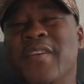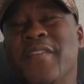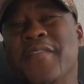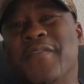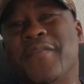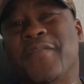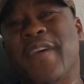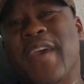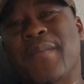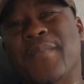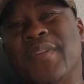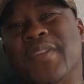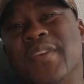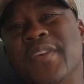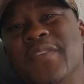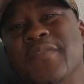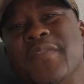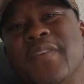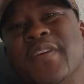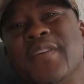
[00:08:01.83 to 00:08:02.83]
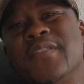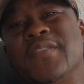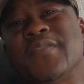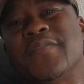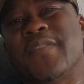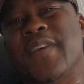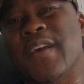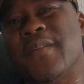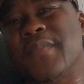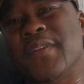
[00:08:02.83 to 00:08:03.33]
Family events,
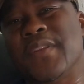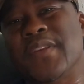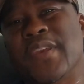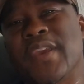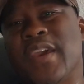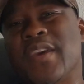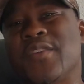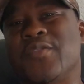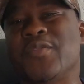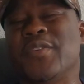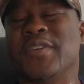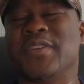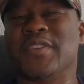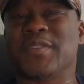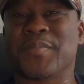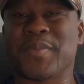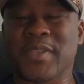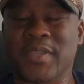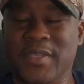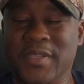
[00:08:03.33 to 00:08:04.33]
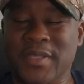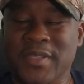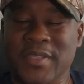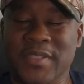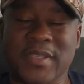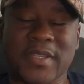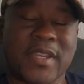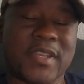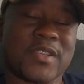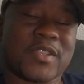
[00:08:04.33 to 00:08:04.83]
family gatherings,
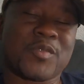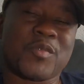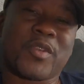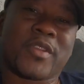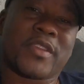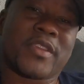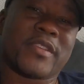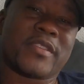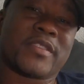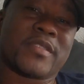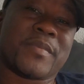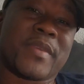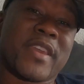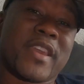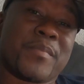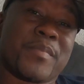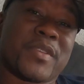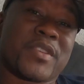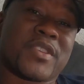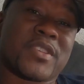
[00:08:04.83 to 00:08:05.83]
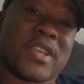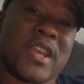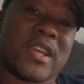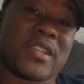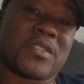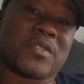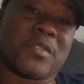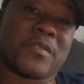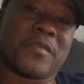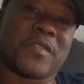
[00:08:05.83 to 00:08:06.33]
picnics, and I just want to get some epic
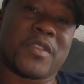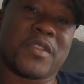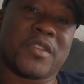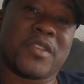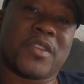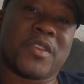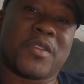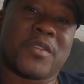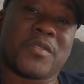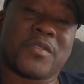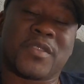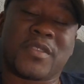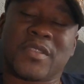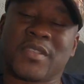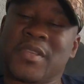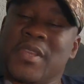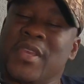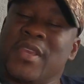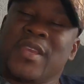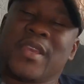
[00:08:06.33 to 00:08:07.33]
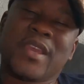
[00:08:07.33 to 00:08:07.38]
shots or videos,